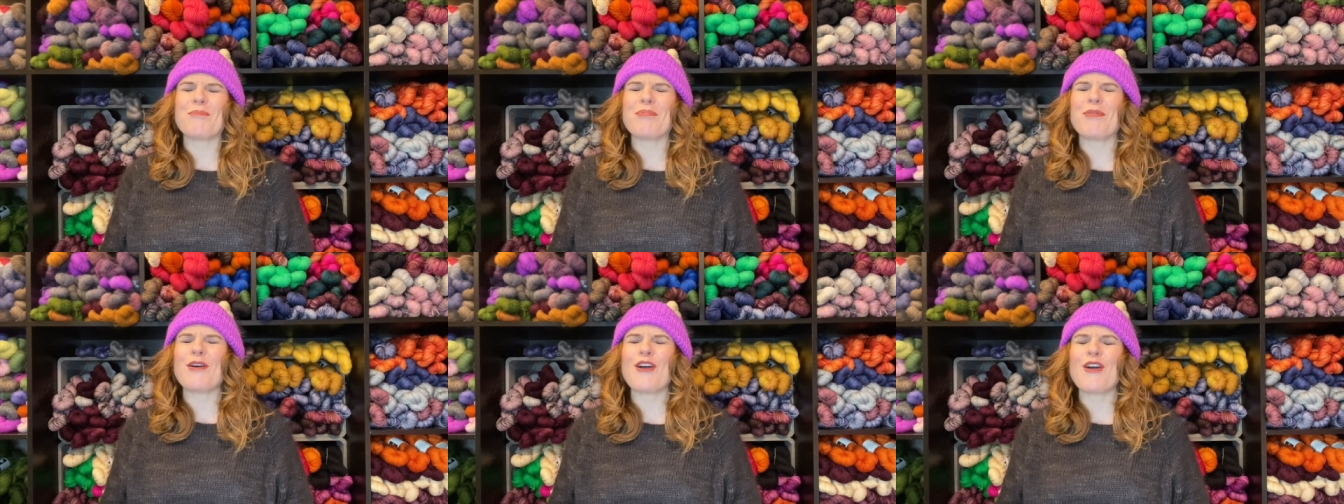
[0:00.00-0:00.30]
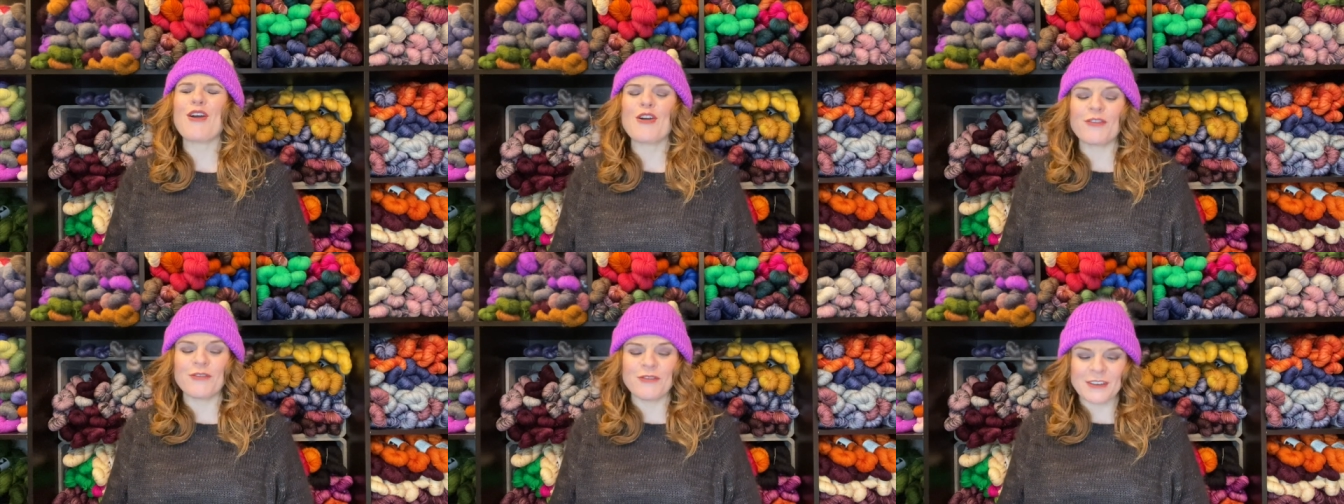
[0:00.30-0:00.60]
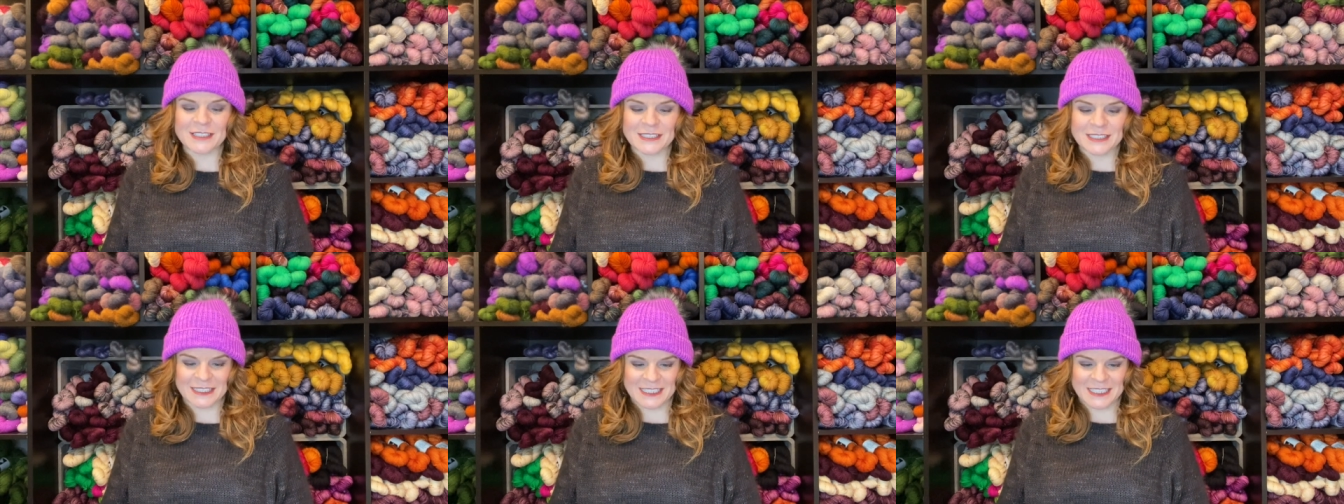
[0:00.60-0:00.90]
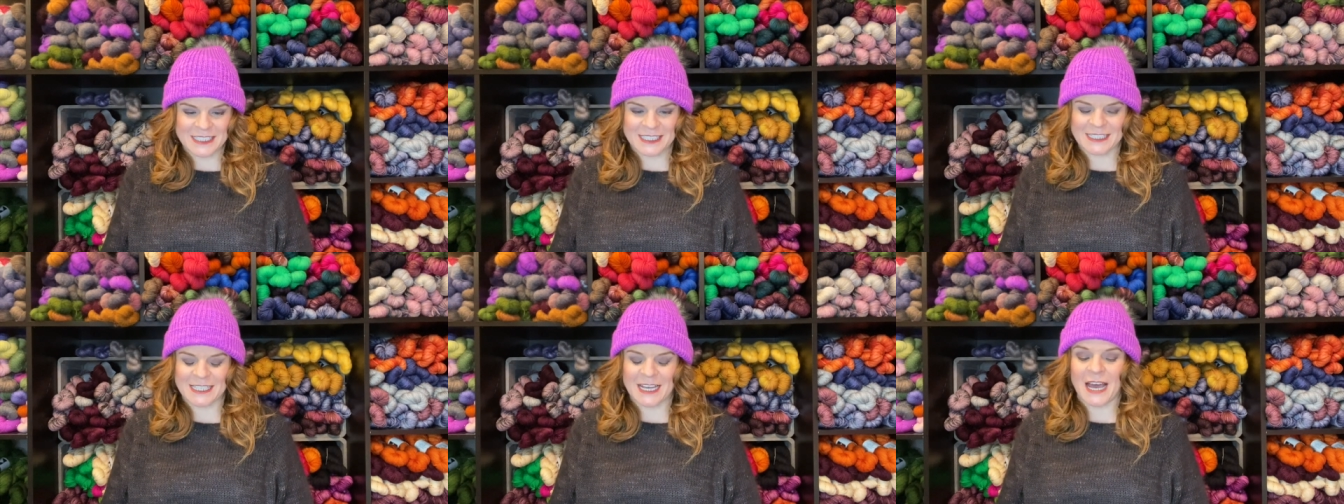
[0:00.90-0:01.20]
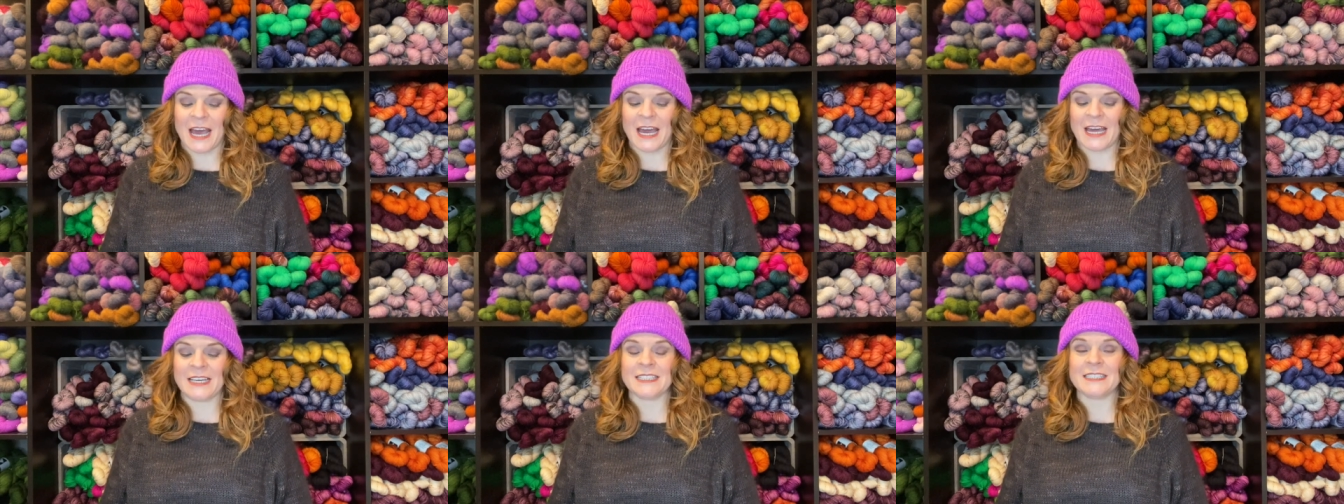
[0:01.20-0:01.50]
perfectly
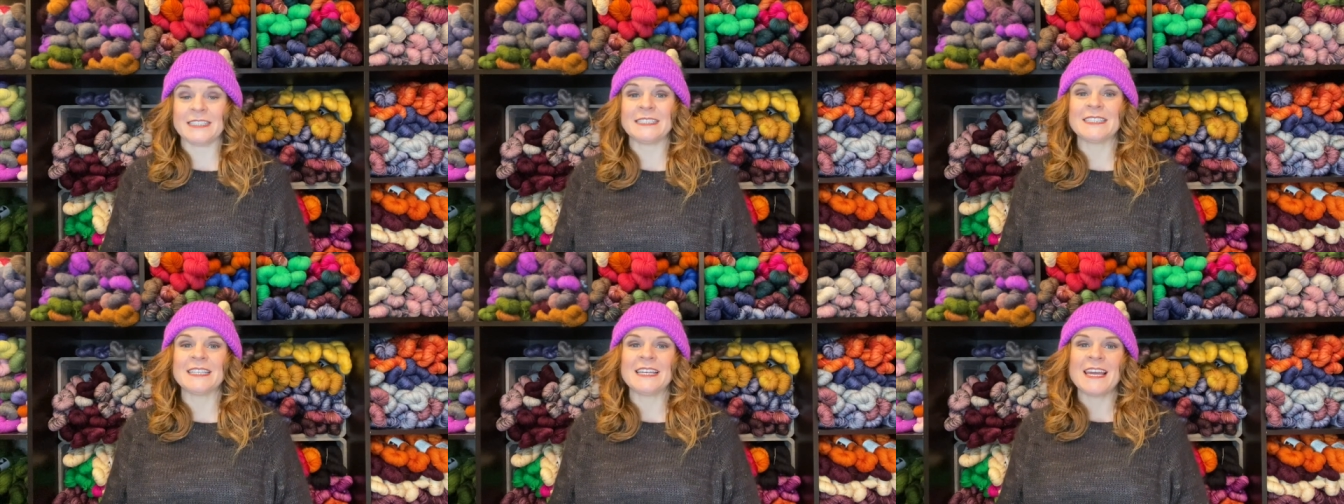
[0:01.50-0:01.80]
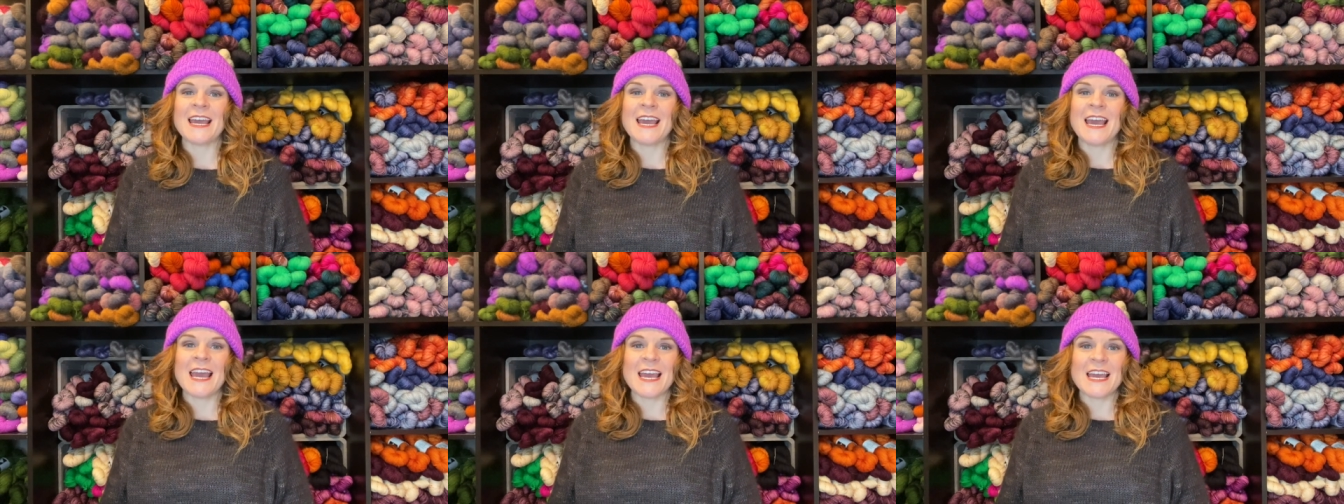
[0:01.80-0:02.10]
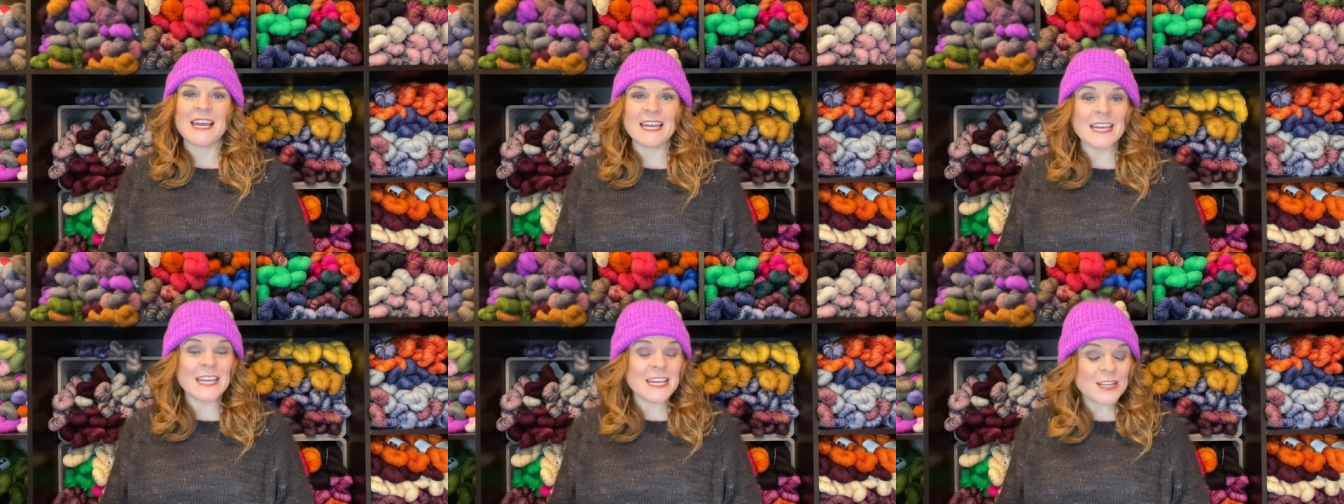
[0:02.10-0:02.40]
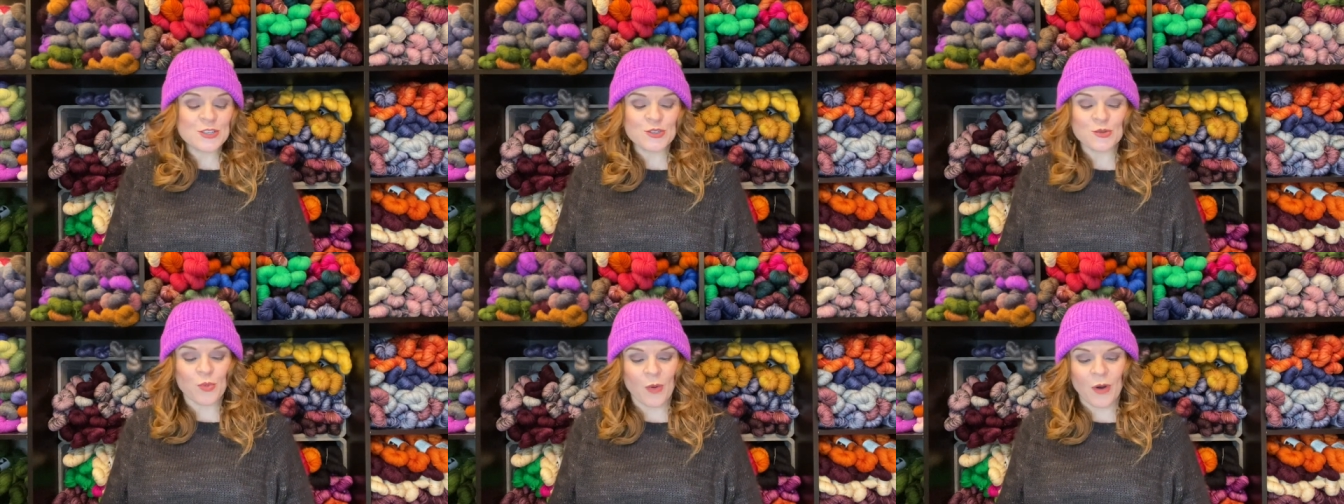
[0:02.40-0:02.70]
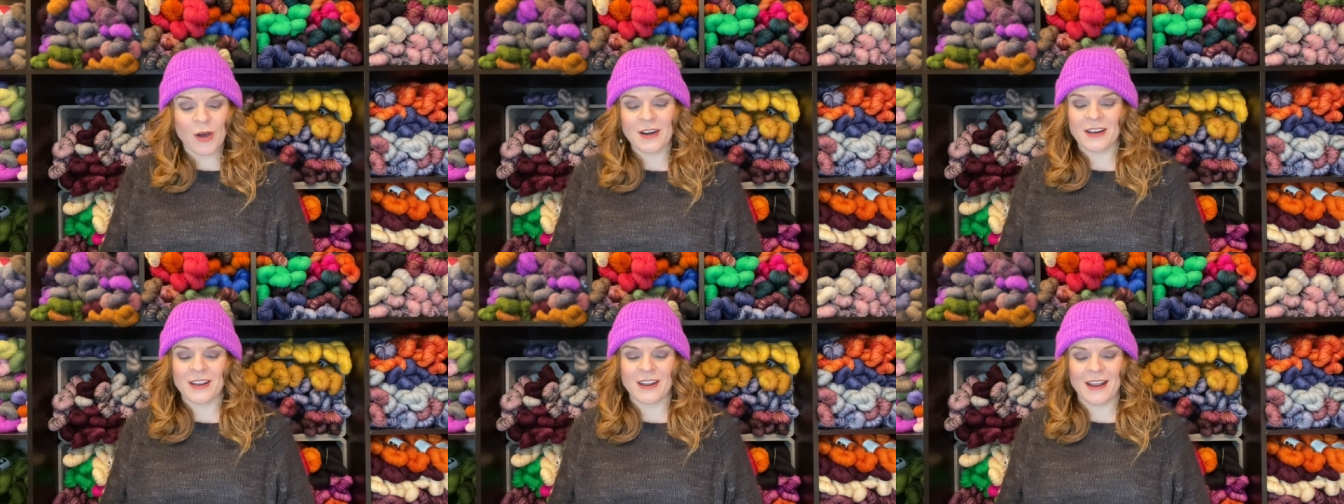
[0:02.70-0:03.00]
sized, each
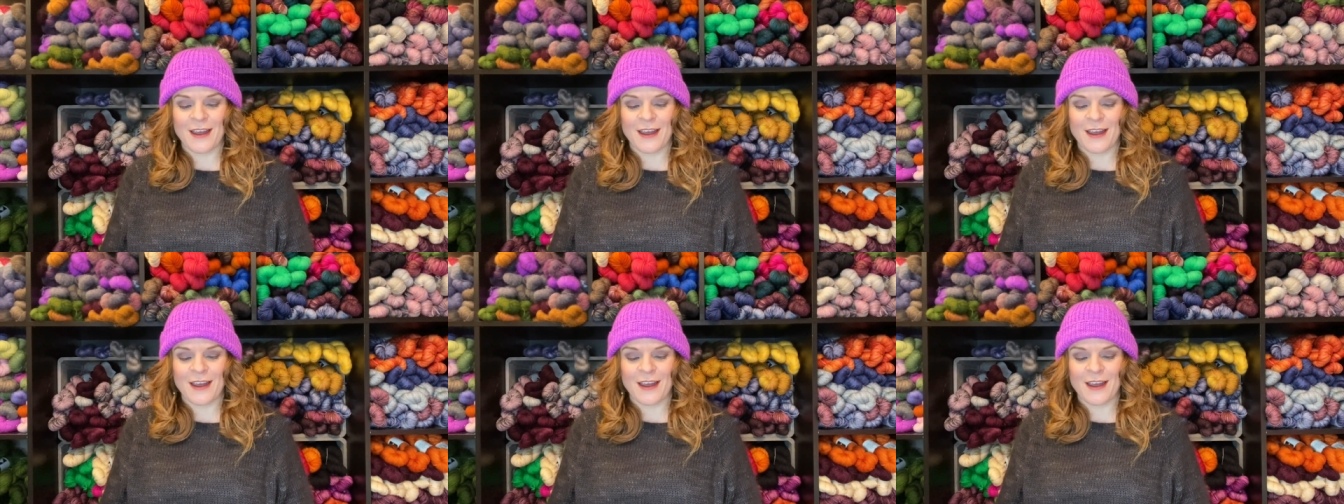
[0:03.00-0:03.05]
one an